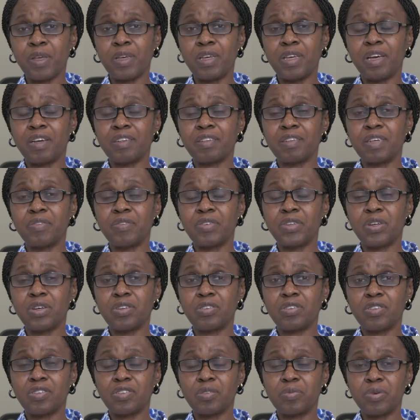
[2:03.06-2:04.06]
He has given
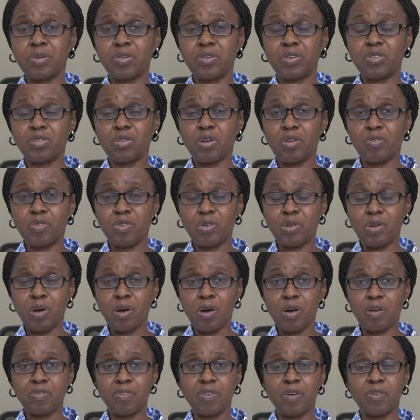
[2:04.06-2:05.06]
us the spirit of
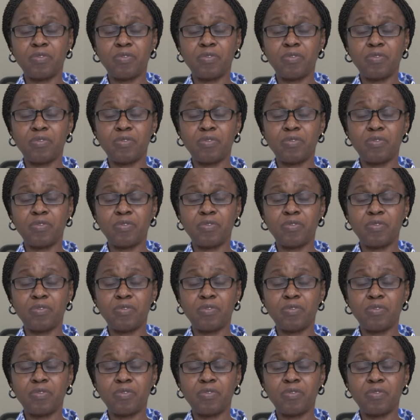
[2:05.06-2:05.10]
love,